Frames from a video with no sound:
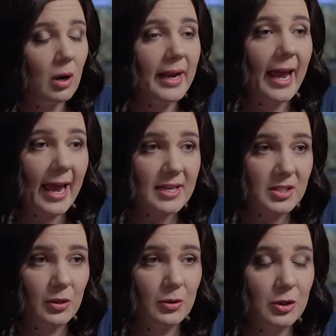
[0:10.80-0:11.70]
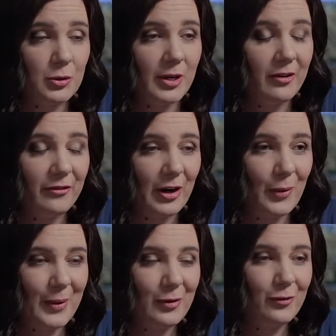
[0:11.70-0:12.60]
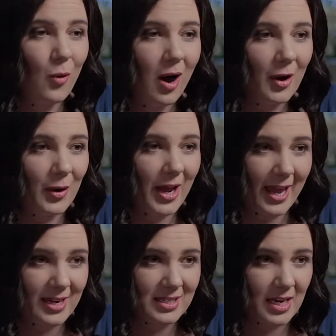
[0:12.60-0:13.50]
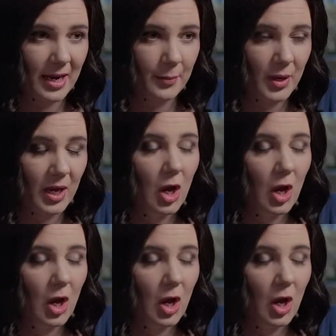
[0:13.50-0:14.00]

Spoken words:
going to ask you to drink a fair amount of water ahead of time.